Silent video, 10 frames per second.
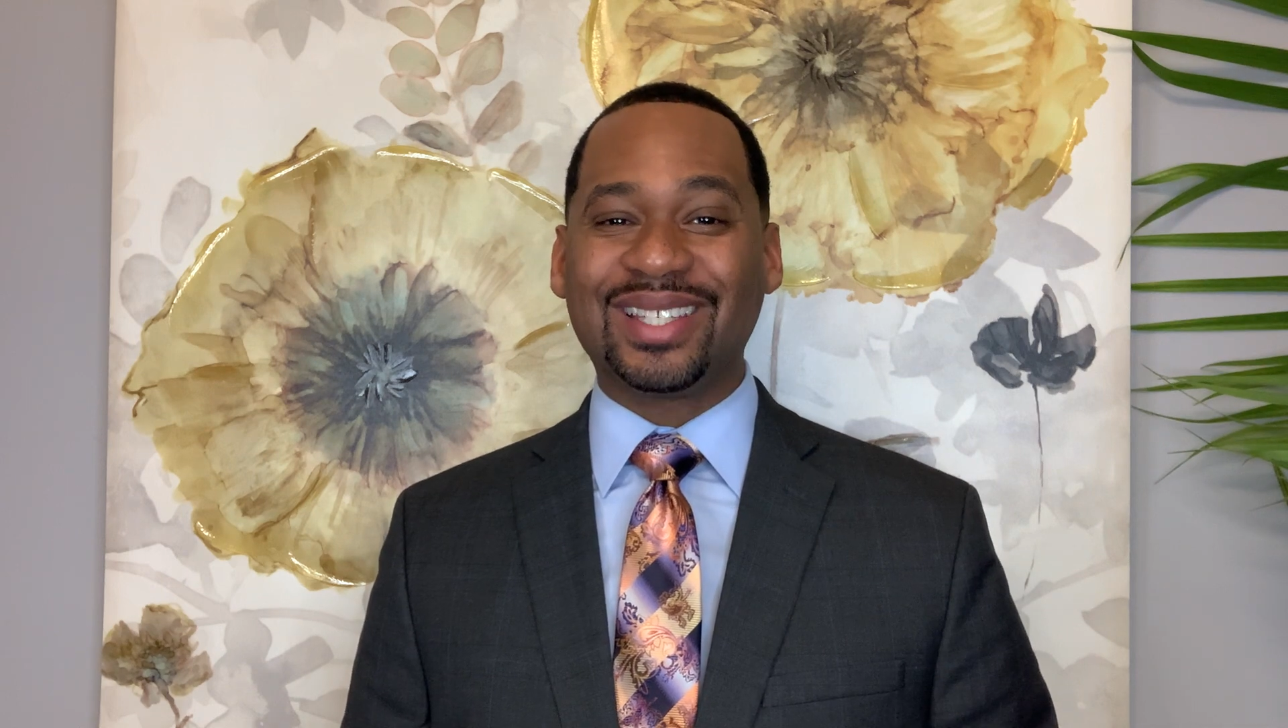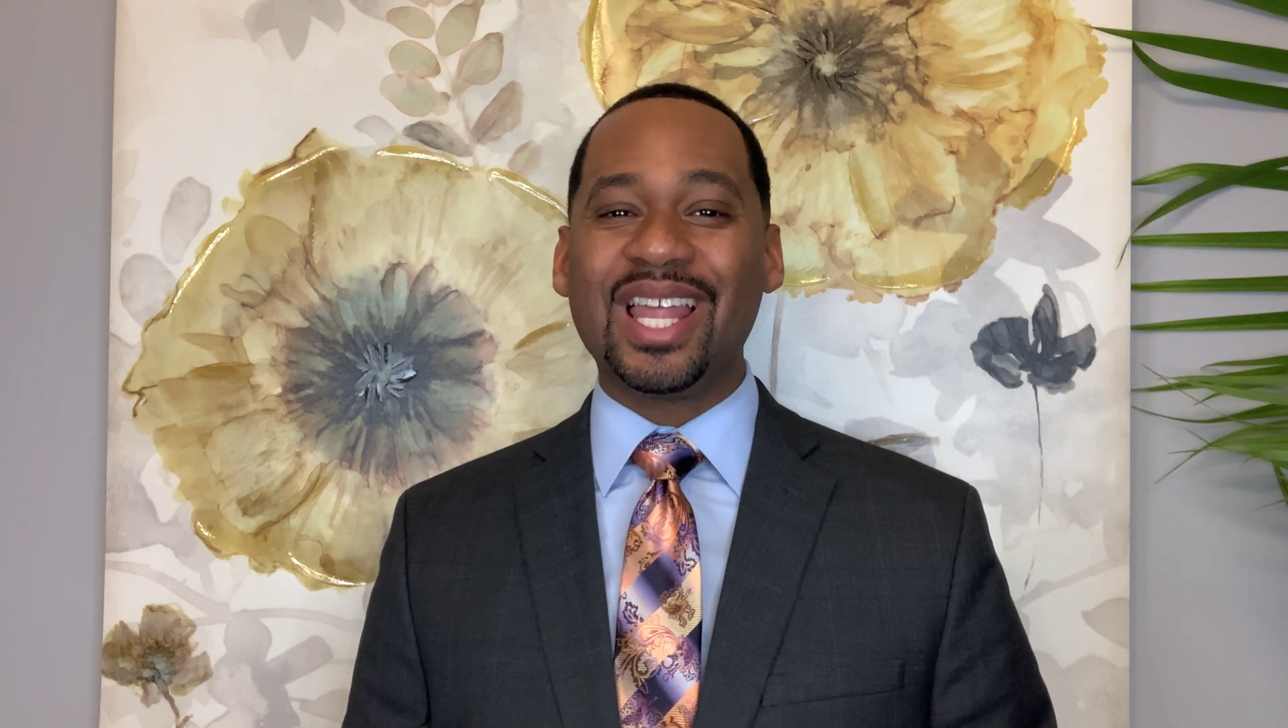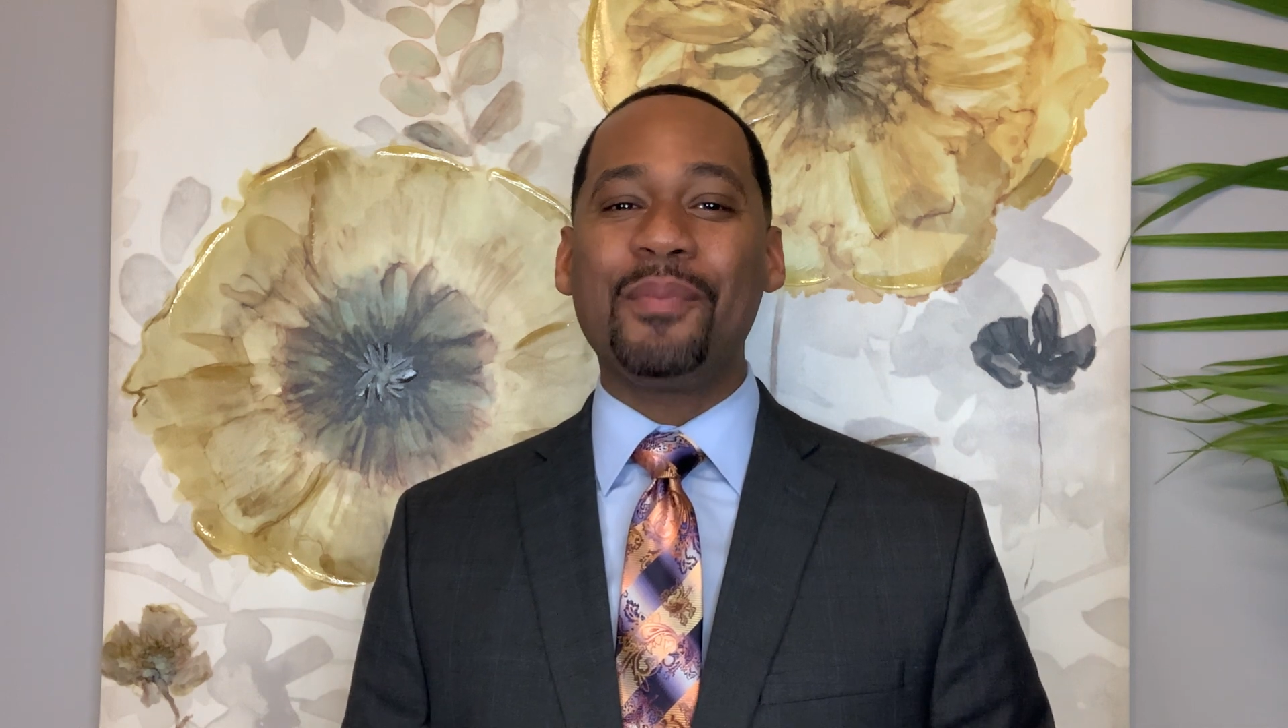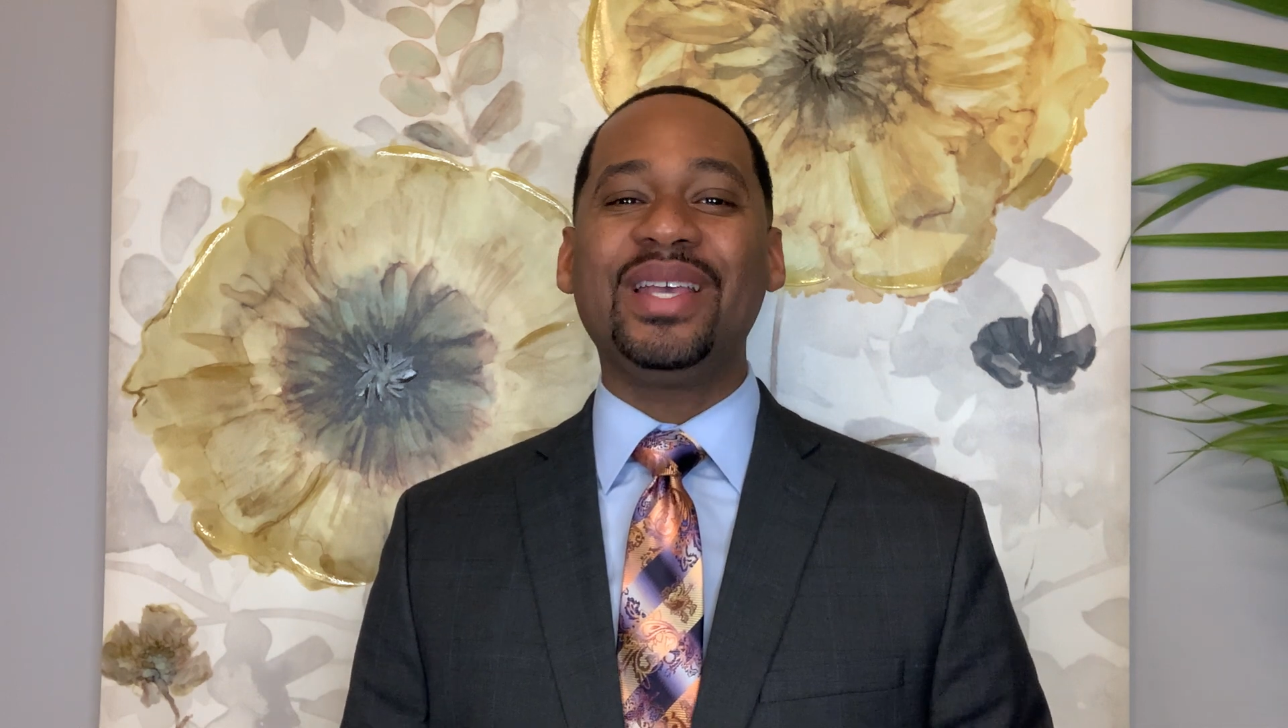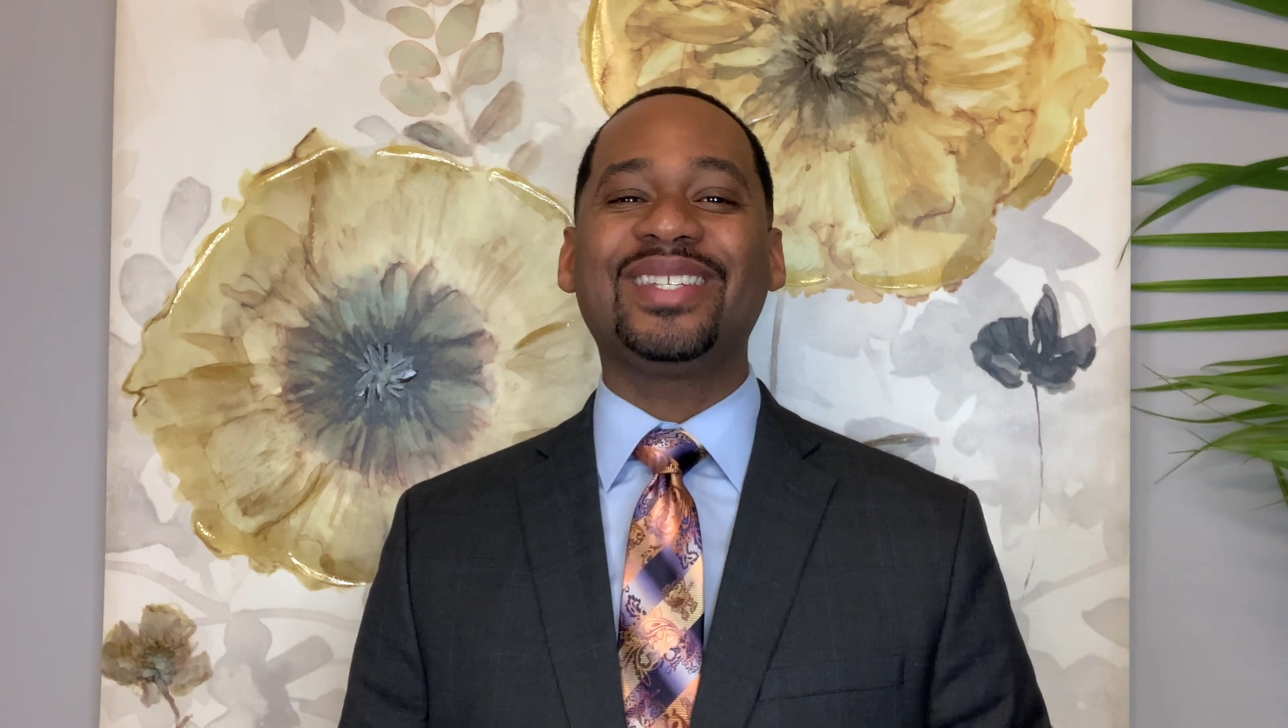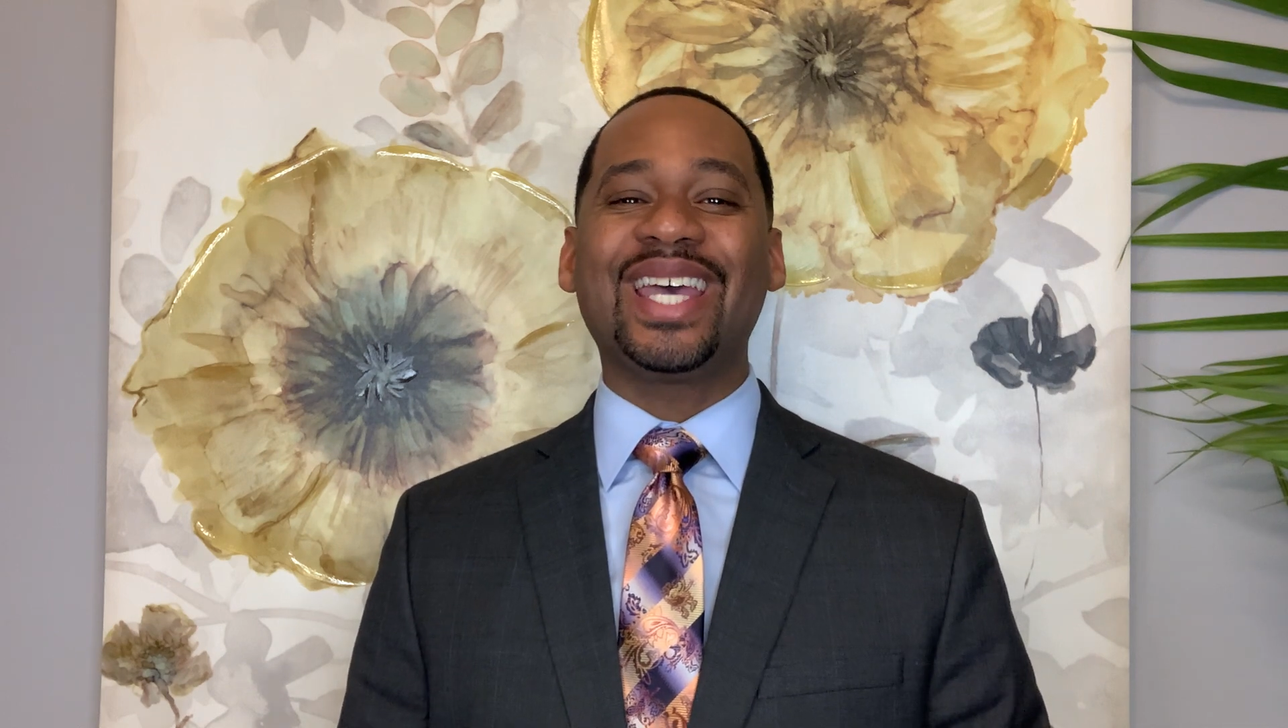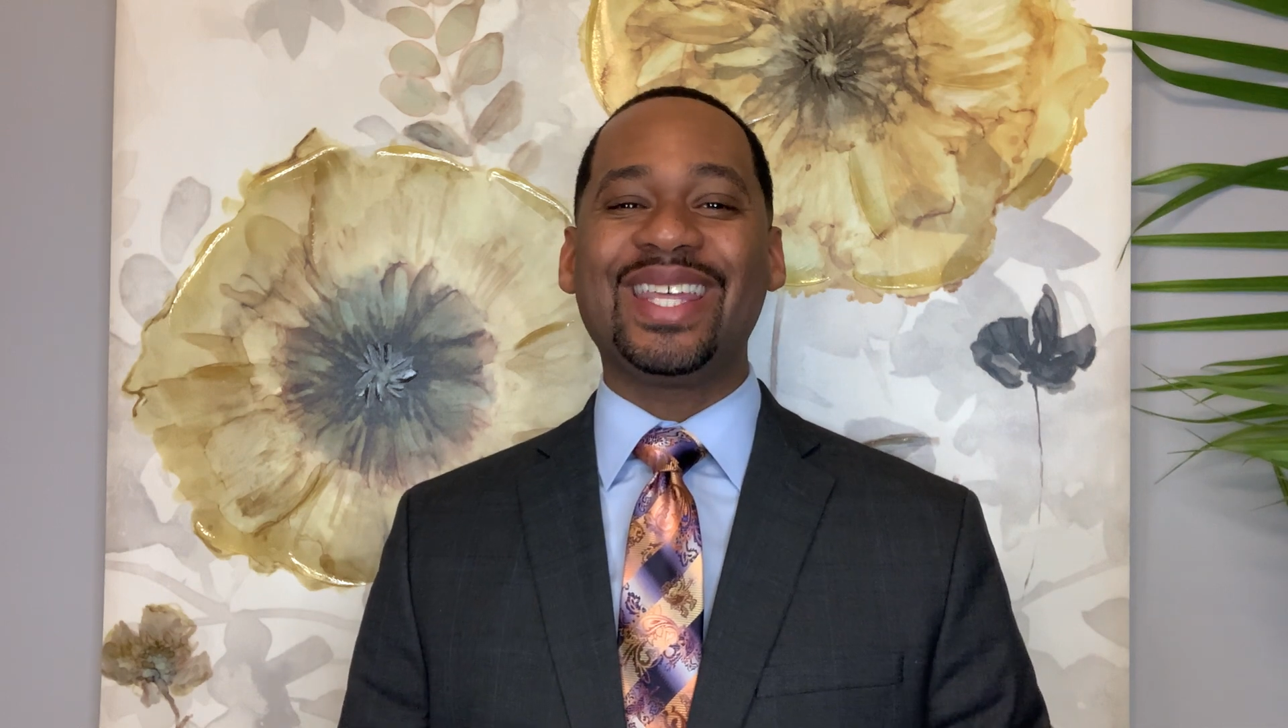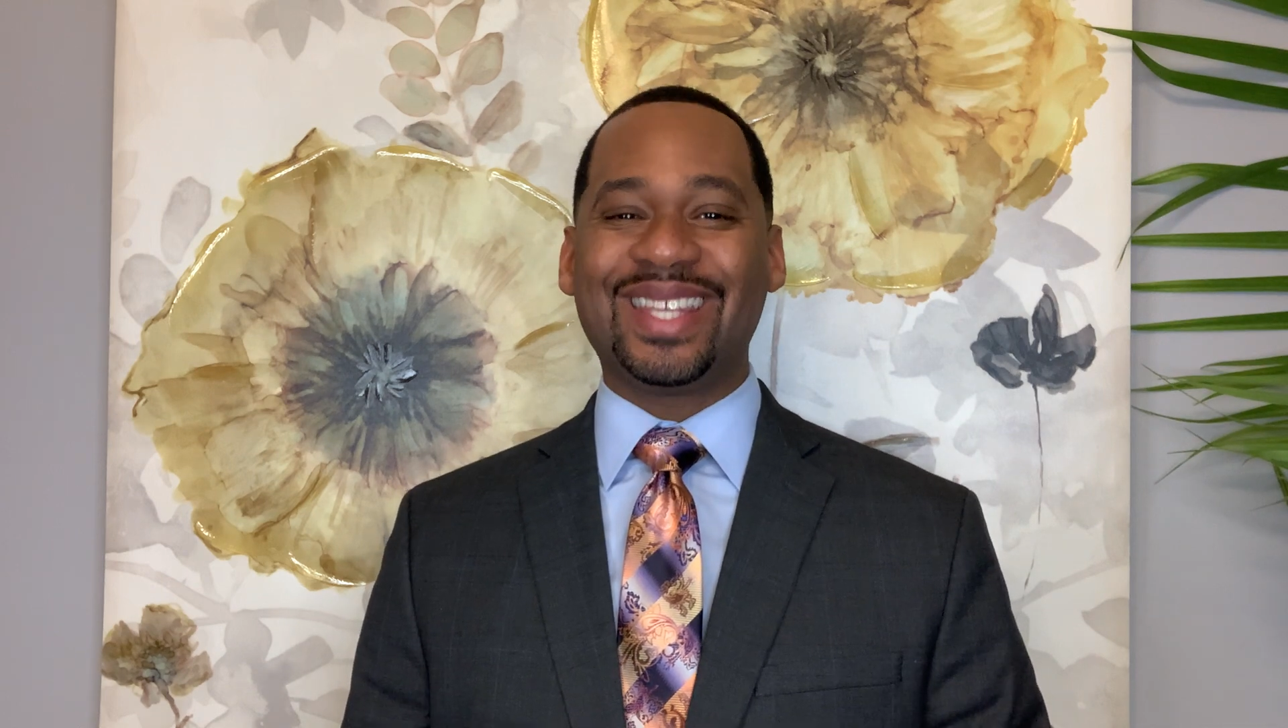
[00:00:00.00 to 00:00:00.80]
Let me say